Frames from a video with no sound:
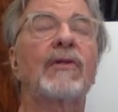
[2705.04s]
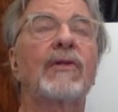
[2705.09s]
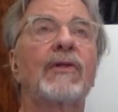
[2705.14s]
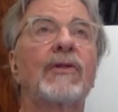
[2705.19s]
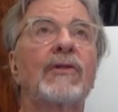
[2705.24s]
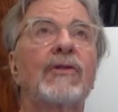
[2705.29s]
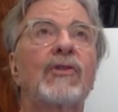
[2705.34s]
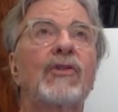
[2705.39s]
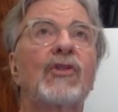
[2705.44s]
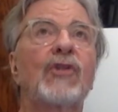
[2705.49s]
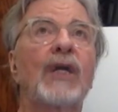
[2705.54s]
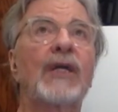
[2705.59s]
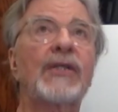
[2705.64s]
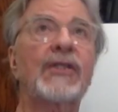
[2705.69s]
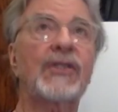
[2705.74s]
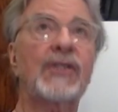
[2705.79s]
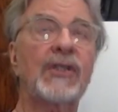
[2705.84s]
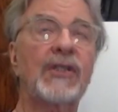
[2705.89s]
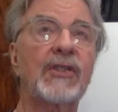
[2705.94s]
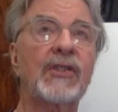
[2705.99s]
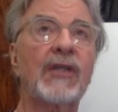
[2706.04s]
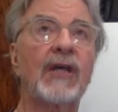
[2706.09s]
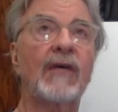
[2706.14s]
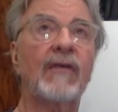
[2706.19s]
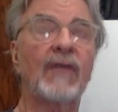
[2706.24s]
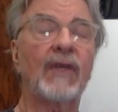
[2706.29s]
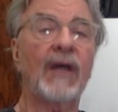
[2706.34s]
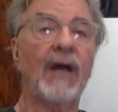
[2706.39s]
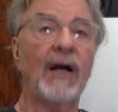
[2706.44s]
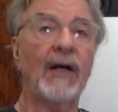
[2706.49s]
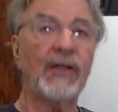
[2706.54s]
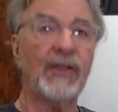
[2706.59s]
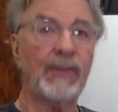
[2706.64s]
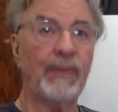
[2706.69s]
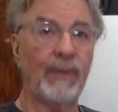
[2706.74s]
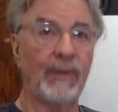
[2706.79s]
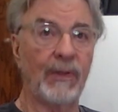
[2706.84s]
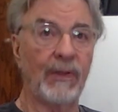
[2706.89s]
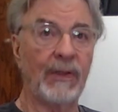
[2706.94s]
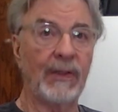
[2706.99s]
the justice of the
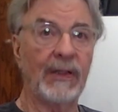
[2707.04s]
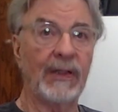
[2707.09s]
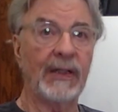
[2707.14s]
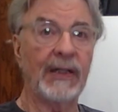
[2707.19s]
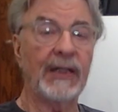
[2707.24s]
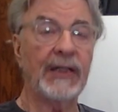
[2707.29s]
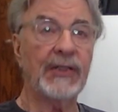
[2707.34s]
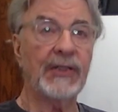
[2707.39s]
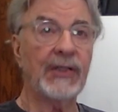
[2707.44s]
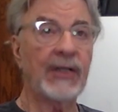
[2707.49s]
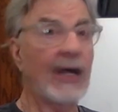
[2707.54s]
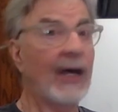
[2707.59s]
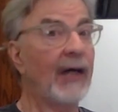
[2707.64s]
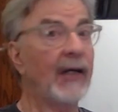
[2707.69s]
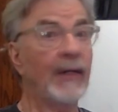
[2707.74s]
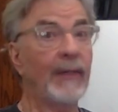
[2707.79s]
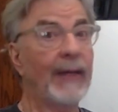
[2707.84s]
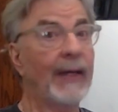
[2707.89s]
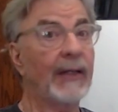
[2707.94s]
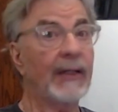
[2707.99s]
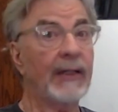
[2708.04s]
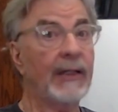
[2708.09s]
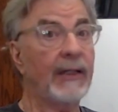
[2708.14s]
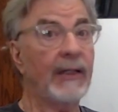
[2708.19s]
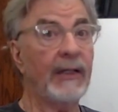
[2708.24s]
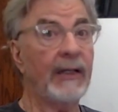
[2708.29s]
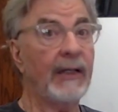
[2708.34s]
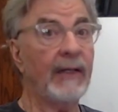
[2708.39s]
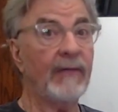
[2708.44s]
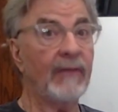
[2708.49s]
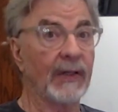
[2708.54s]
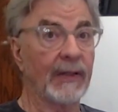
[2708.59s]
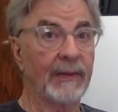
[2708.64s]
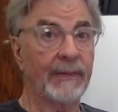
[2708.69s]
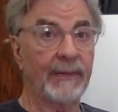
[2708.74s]
gospel is not about getting even.